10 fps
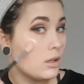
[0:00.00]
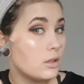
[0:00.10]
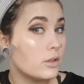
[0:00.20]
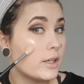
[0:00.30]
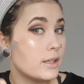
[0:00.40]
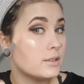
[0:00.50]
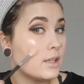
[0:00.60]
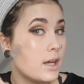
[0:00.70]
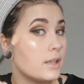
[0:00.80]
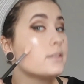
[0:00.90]
Look at
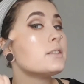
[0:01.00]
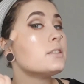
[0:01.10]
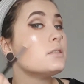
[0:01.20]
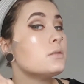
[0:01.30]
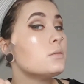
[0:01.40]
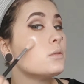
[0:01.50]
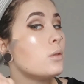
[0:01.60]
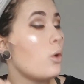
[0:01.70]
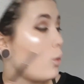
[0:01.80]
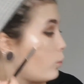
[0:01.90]
that.
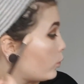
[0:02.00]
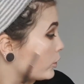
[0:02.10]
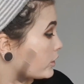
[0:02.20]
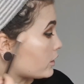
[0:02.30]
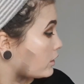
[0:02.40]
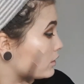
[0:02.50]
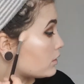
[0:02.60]
Work.